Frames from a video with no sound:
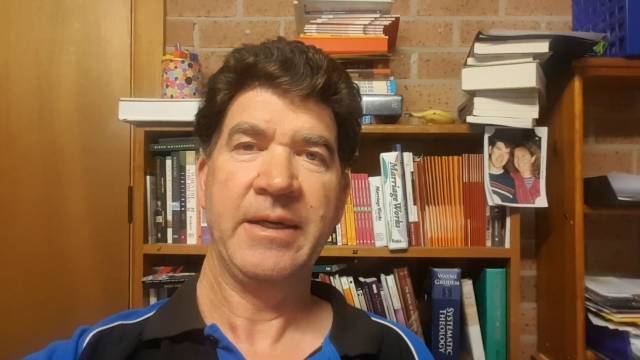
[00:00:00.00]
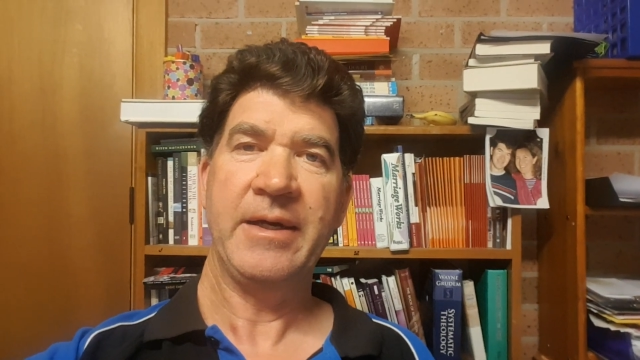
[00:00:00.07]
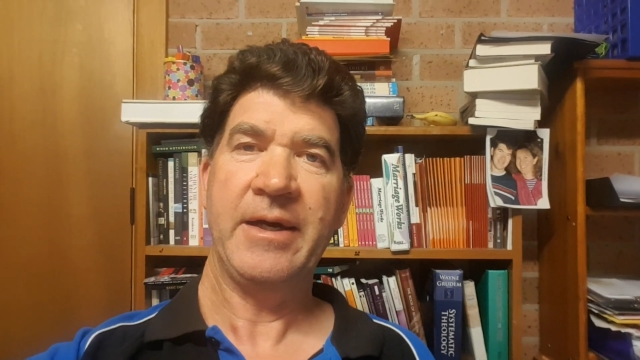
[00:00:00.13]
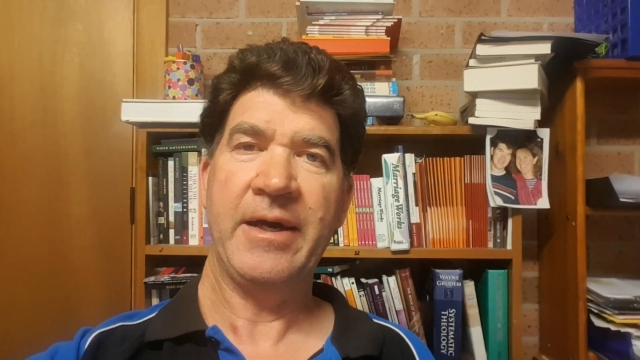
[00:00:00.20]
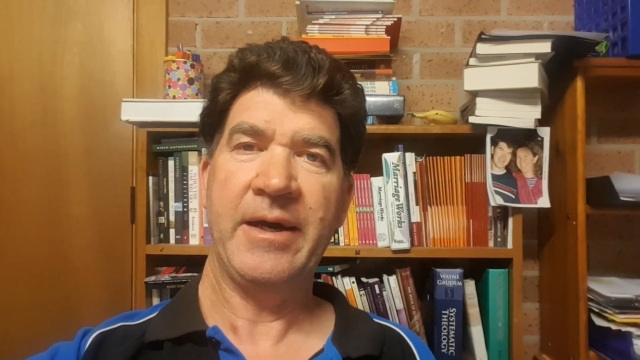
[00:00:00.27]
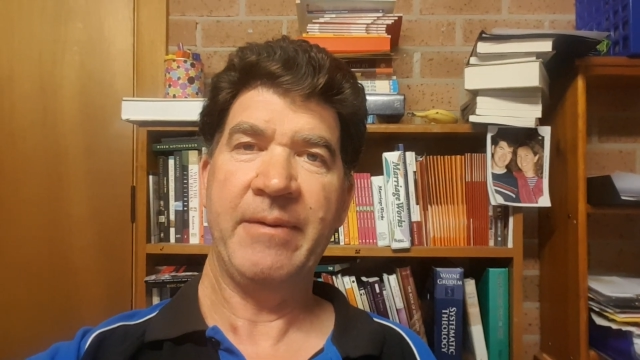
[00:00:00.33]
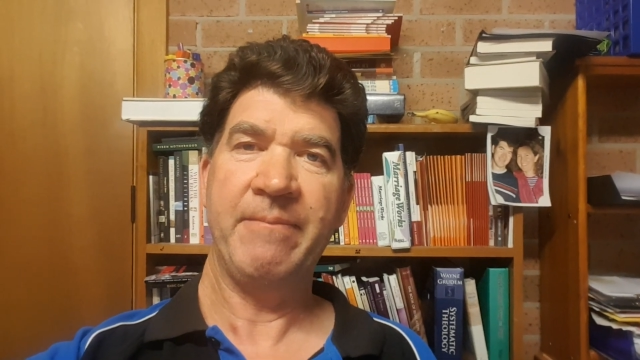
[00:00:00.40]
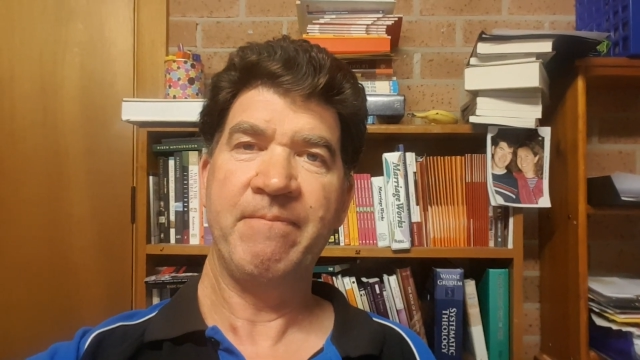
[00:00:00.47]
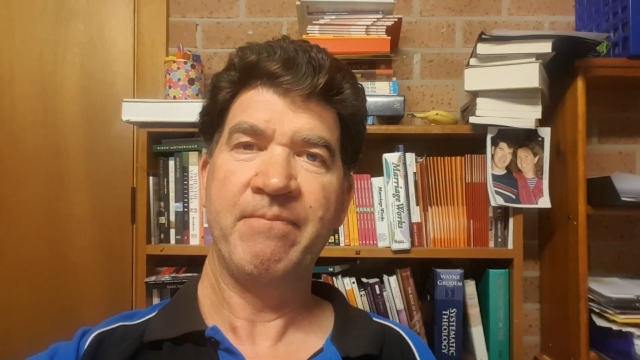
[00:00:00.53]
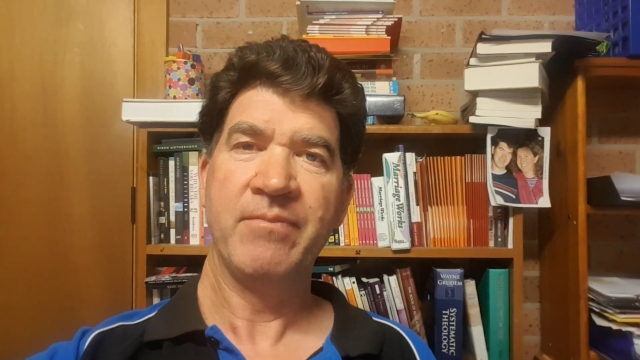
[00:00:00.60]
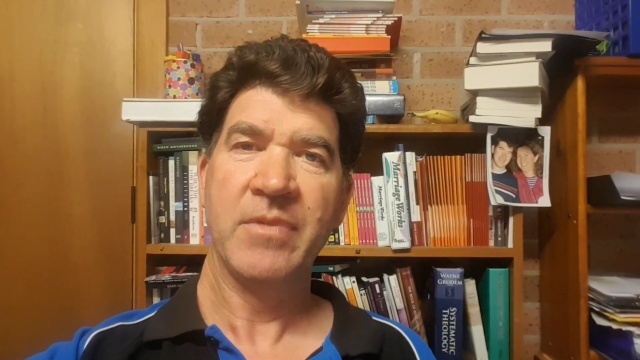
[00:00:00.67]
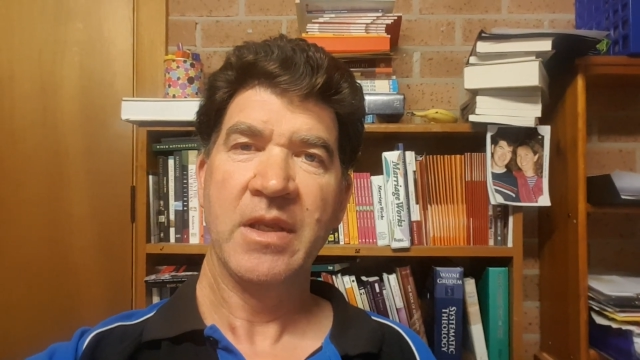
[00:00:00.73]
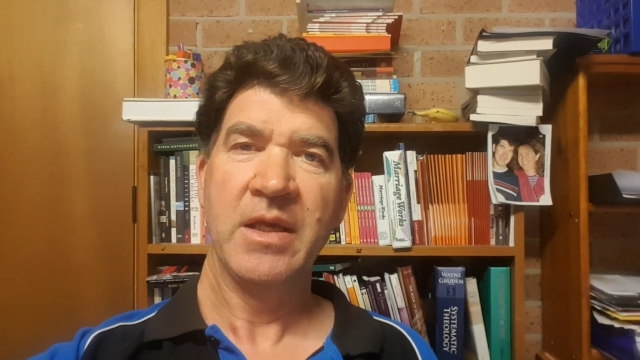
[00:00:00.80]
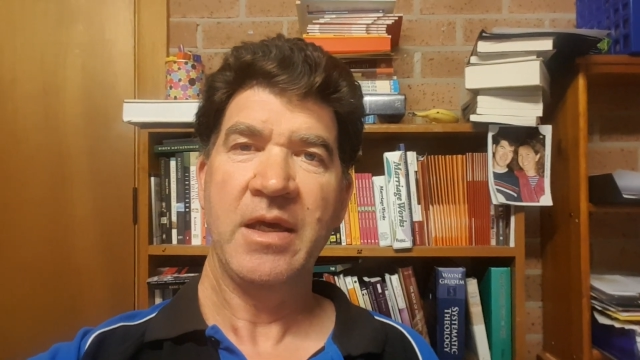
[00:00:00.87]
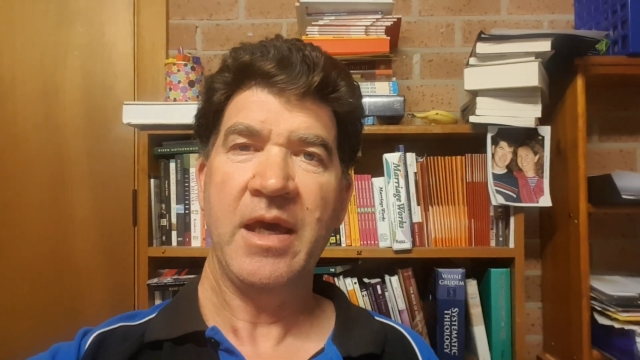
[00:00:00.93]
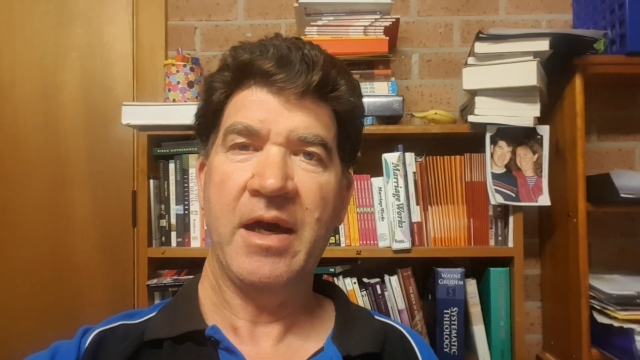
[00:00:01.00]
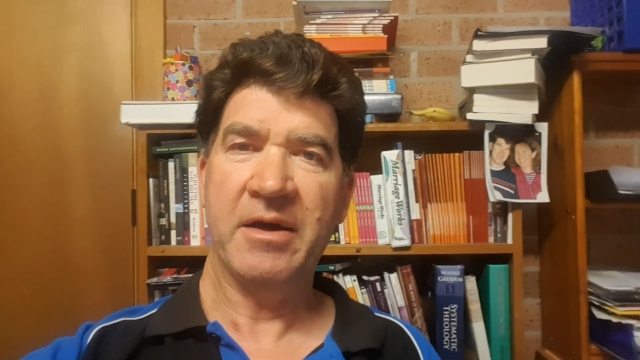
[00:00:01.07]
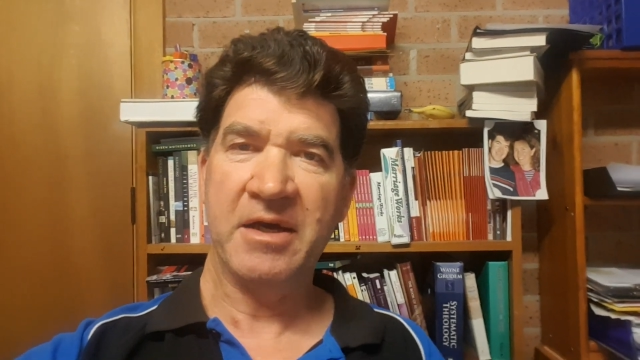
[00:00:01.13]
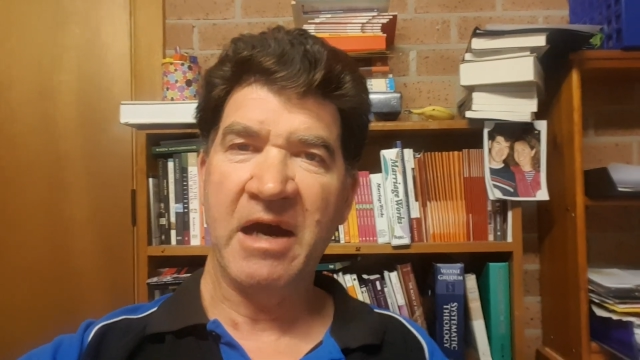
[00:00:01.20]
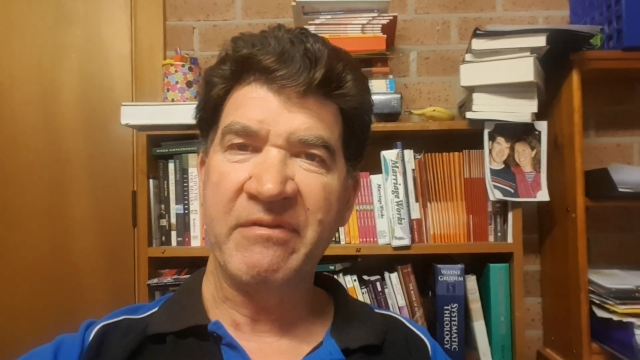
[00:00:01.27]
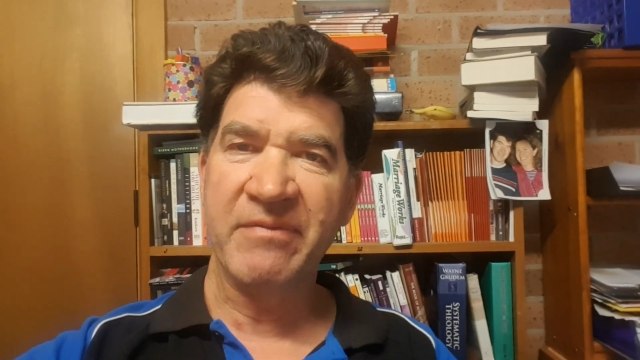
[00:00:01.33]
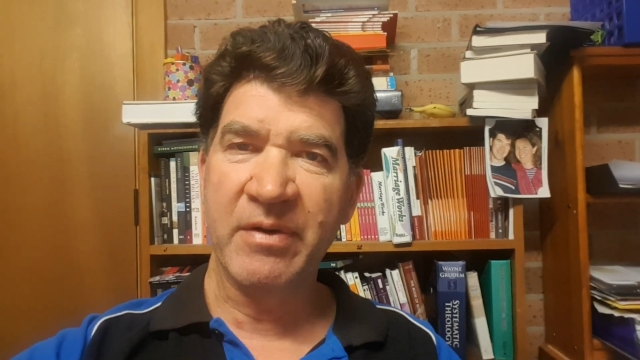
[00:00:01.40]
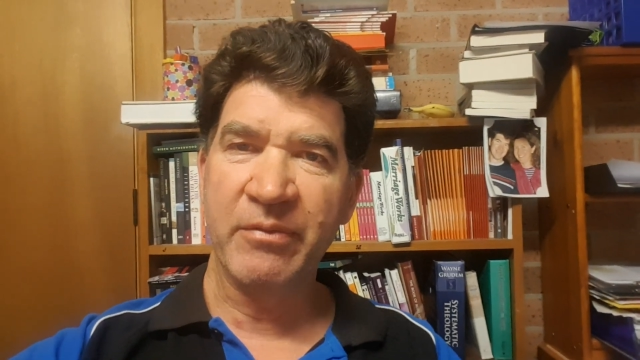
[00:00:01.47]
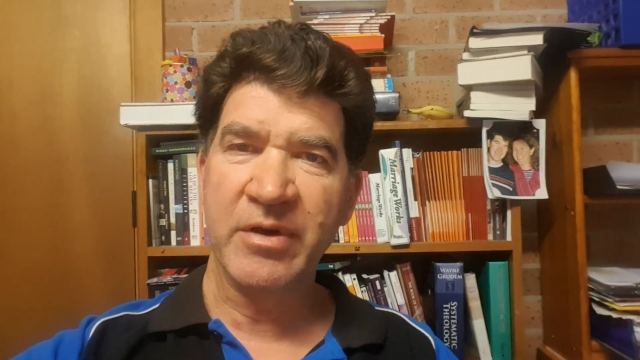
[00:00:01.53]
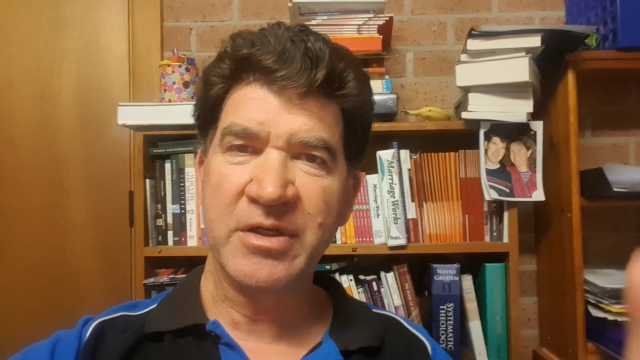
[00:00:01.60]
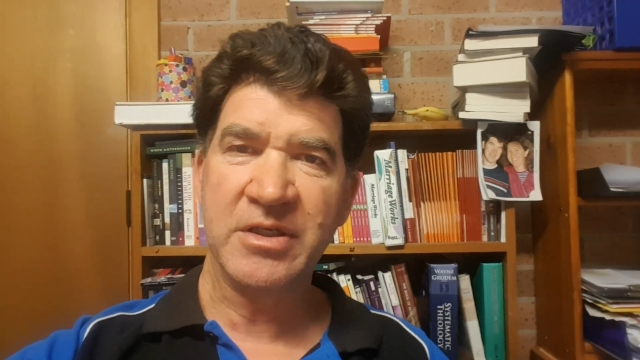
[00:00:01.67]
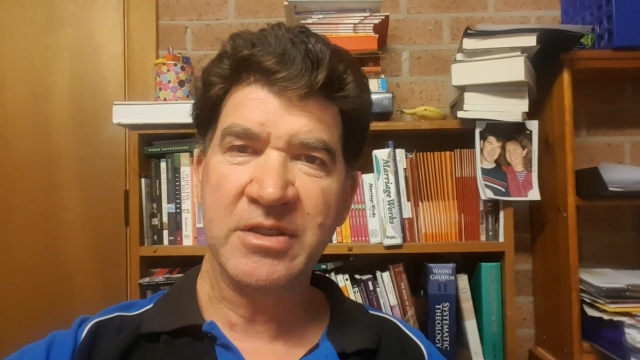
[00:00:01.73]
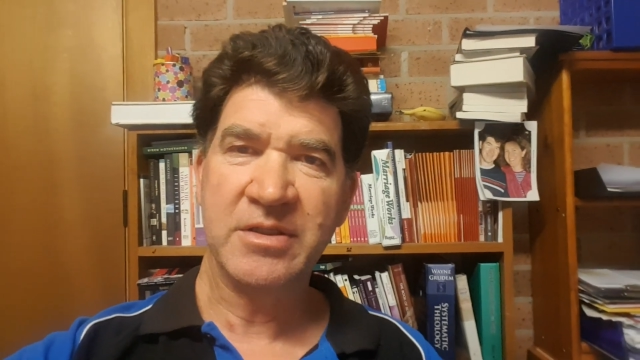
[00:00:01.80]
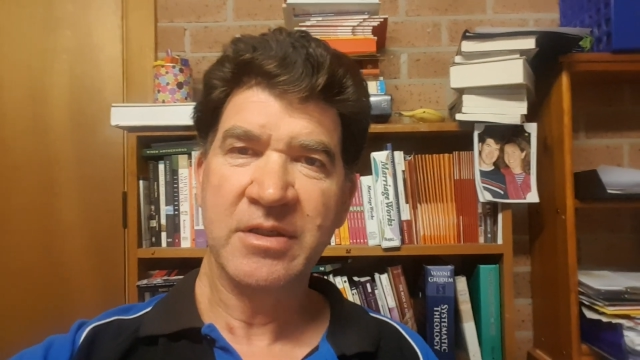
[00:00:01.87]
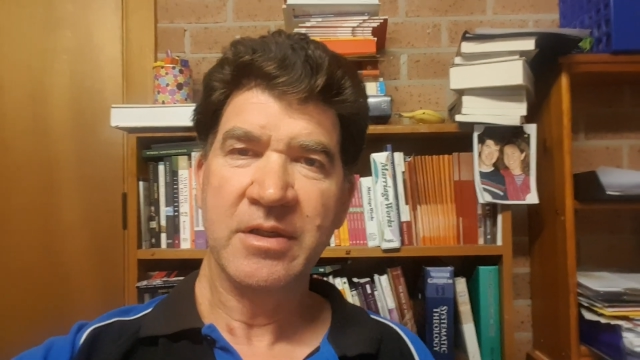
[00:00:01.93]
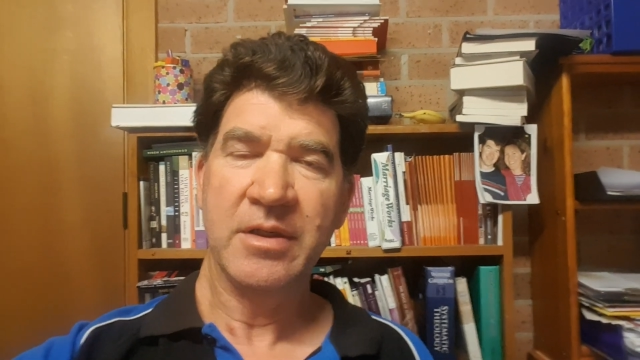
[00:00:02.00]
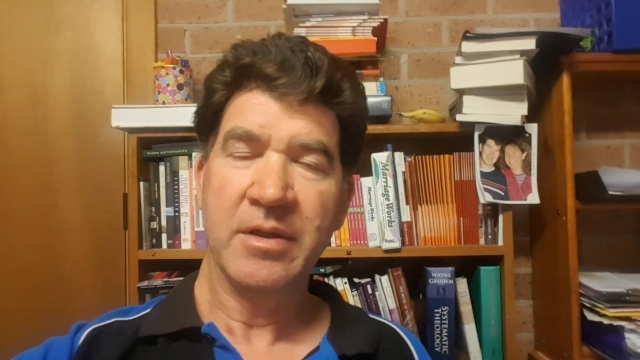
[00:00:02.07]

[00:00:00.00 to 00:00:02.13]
Our government, which is,